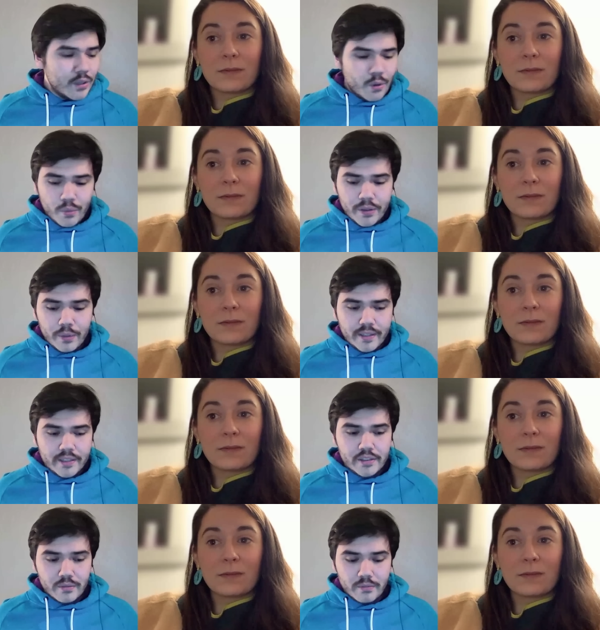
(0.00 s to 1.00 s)
Speaker 1: there's no really
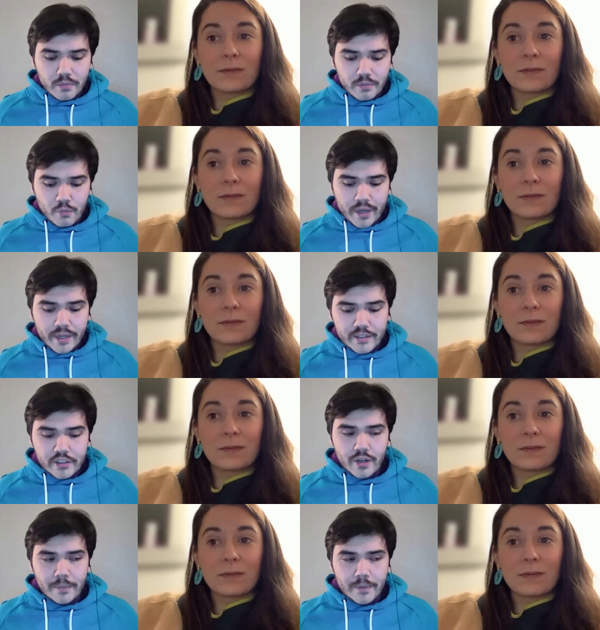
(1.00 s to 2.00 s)
way to way to
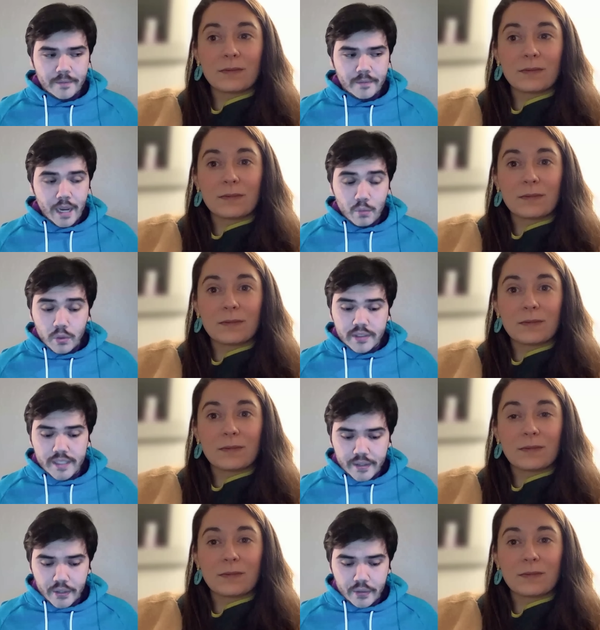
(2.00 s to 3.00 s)
describe it. I
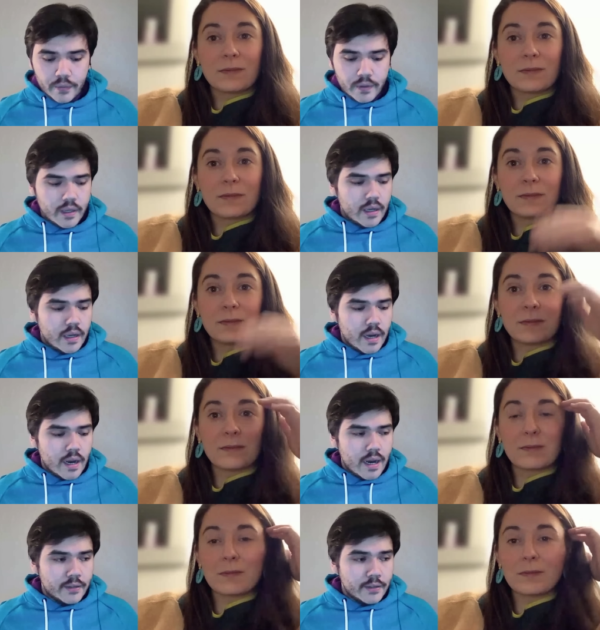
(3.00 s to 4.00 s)
will say though,
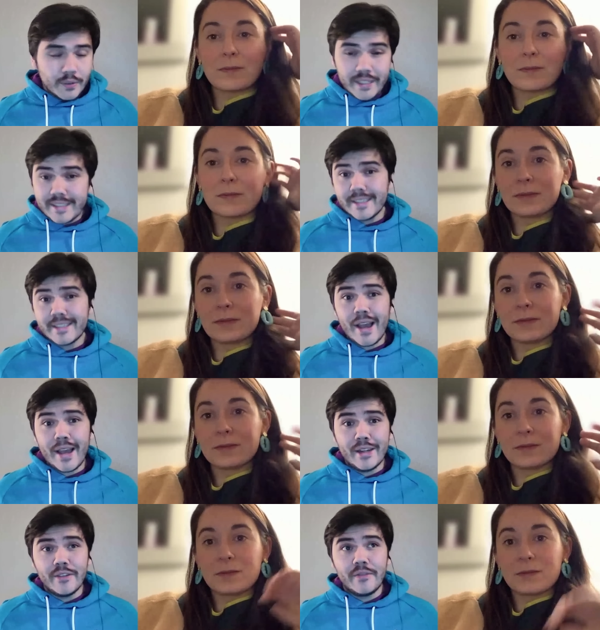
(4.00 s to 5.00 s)
uh Nurys is
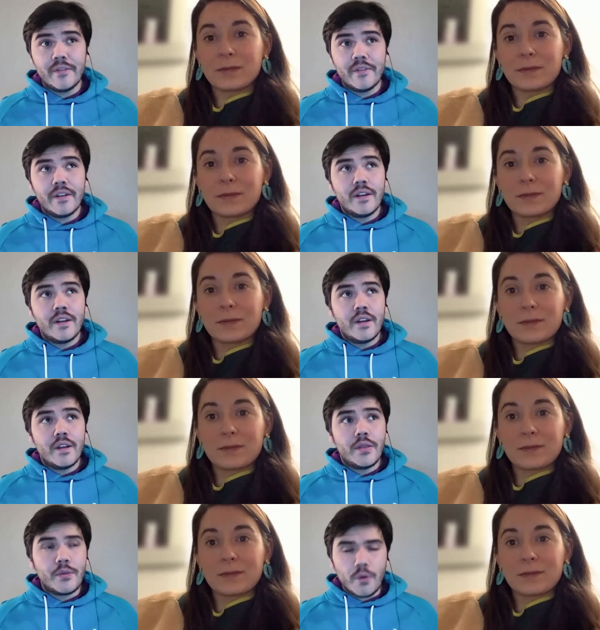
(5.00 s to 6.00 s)
kind of
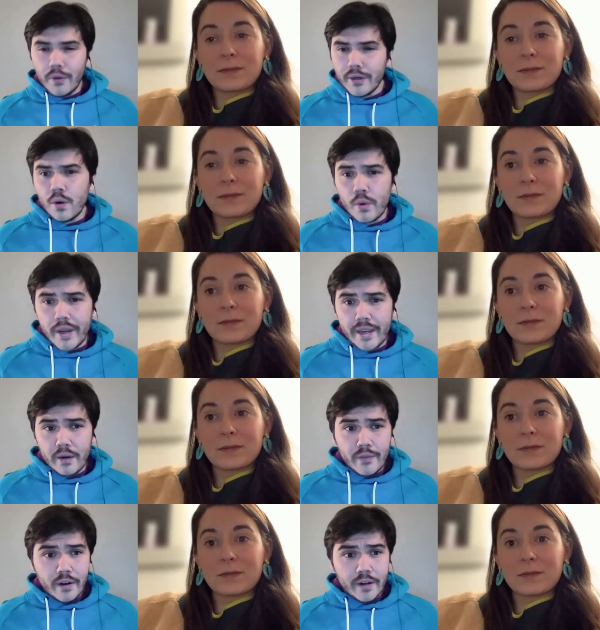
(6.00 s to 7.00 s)
throwing
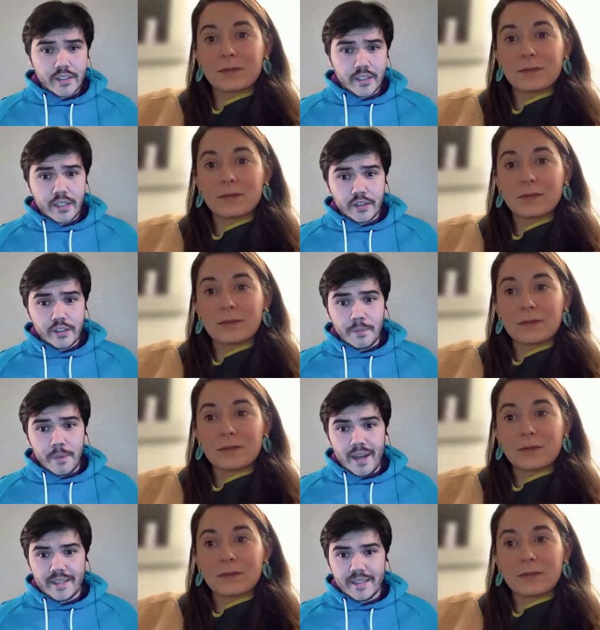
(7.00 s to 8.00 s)
away a very secure
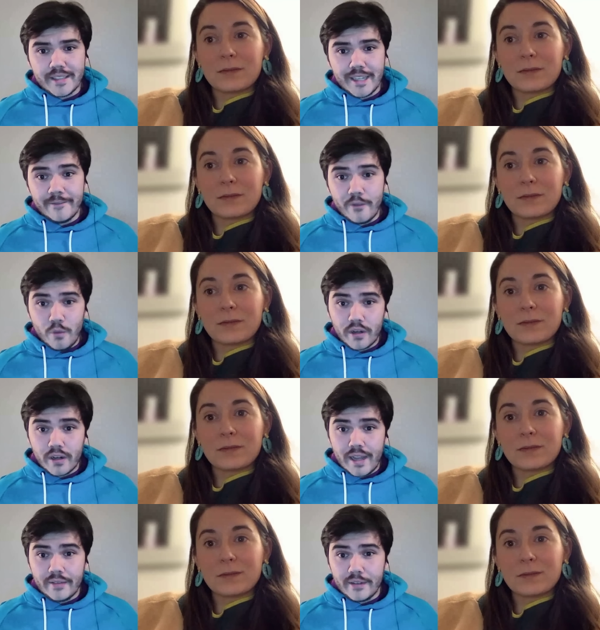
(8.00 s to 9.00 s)
spot in this game
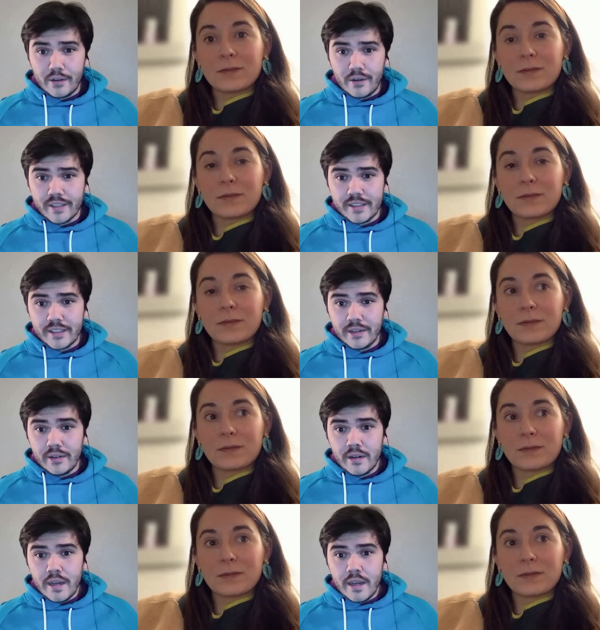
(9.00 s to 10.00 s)
for Kyland
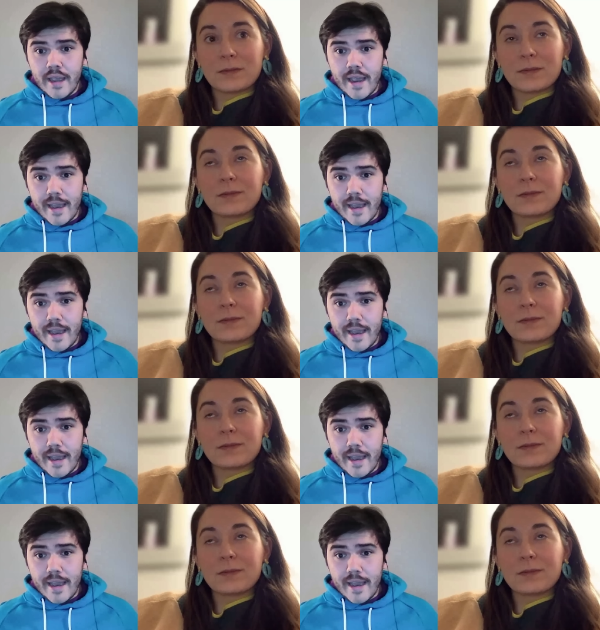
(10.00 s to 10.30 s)
Horacio